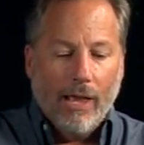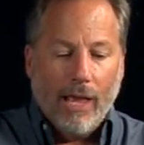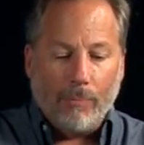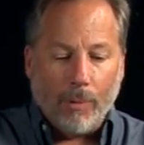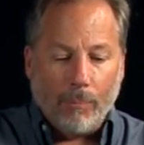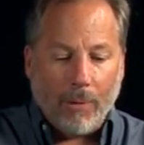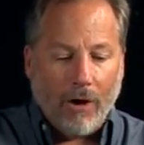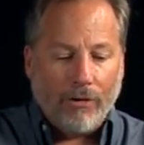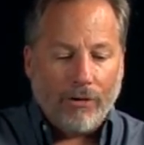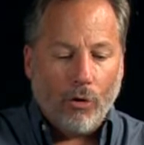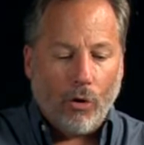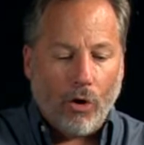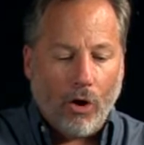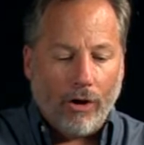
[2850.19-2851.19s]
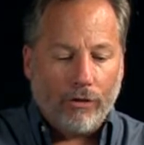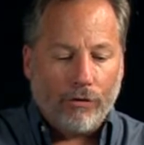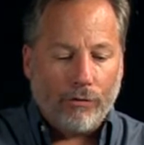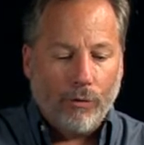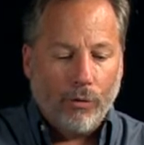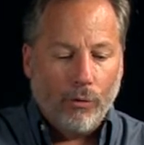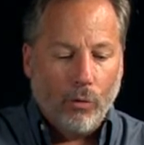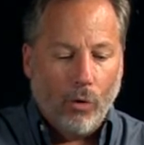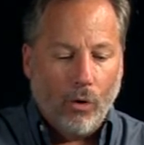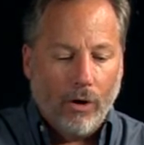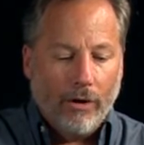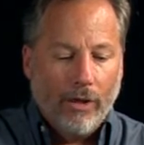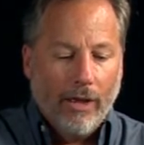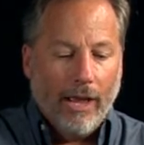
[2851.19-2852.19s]
and prepare your hearts for the
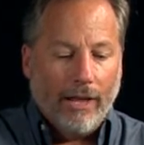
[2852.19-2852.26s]
Lord,